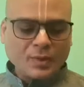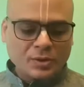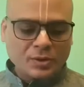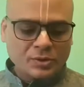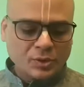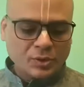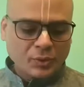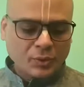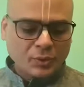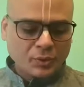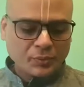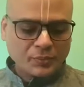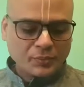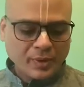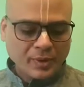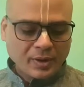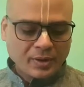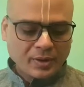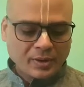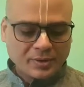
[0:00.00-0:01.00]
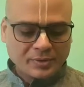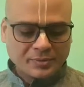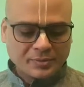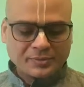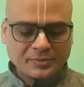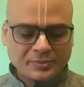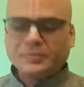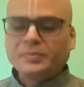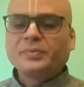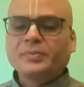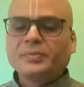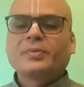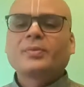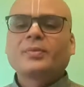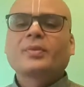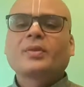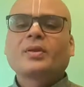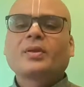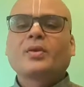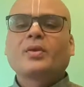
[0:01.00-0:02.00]
So,
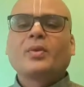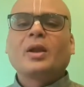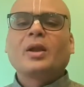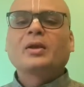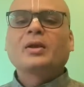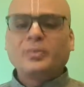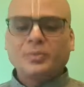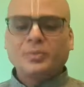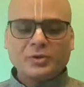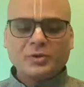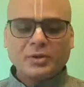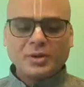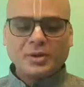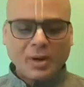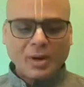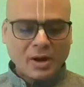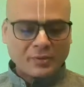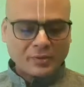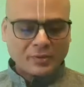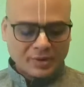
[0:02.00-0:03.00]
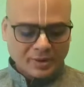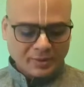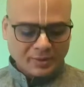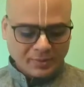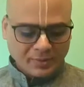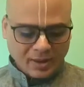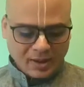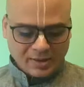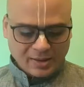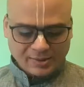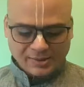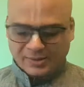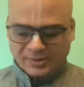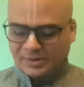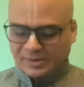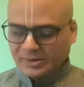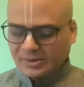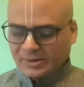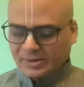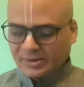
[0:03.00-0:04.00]
welcome to the Bhagavatam class.
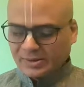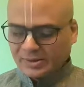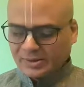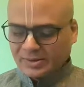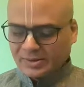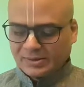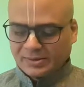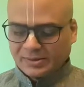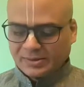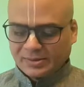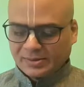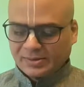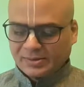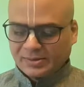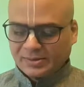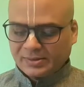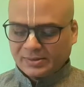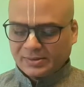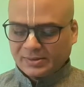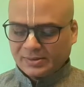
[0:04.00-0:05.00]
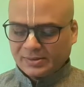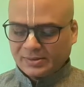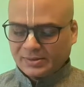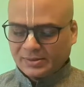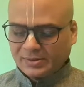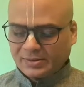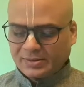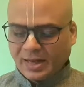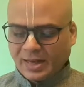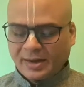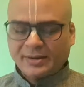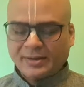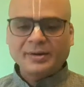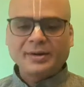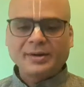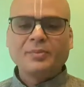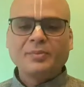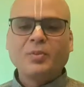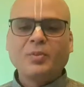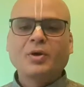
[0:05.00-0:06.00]
This
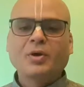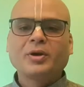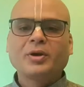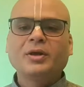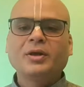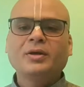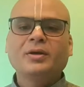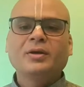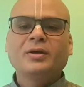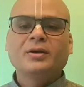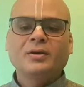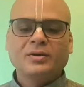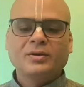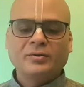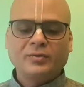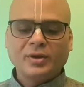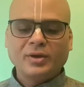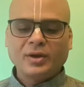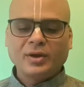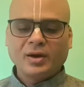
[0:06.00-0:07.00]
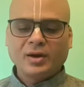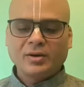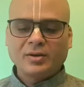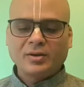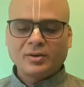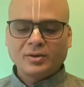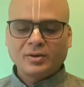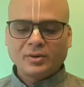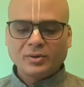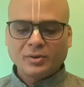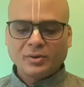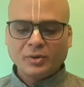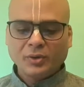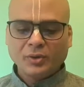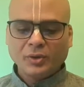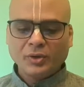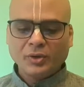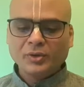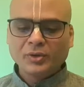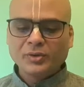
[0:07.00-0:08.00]
Saturday morning, we are
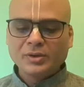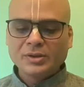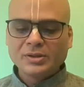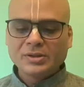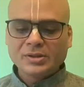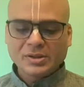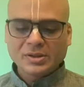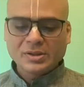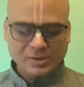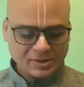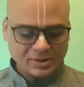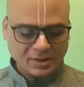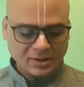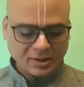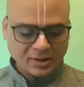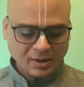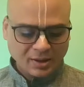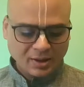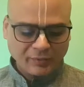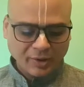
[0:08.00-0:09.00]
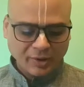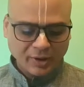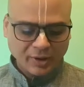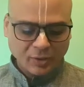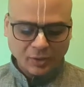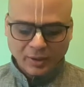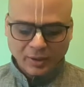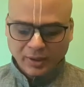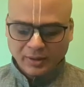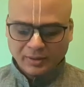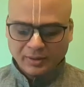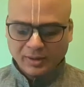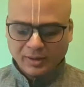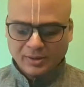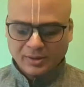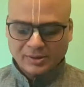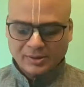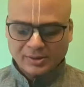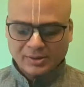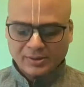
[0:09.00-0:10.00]
going to discuss the Navi
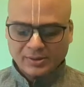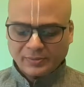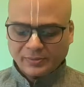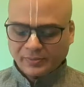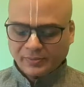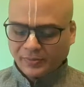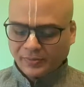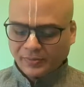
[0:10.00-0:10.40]
Yogendras.